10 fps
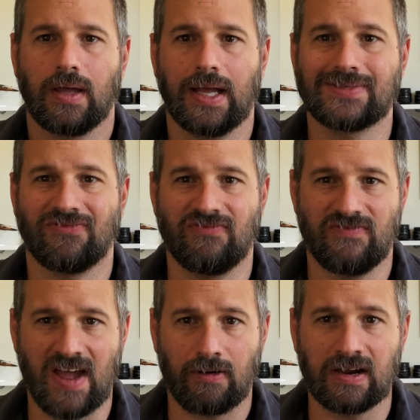It's
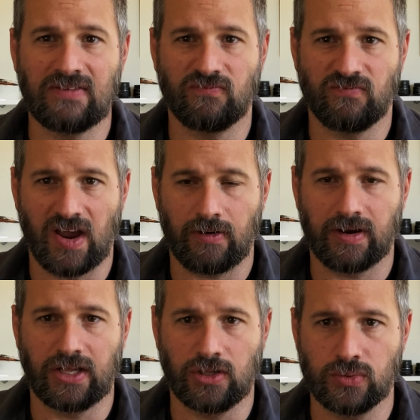very,
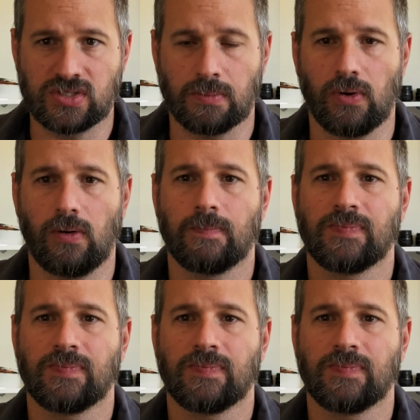very usable.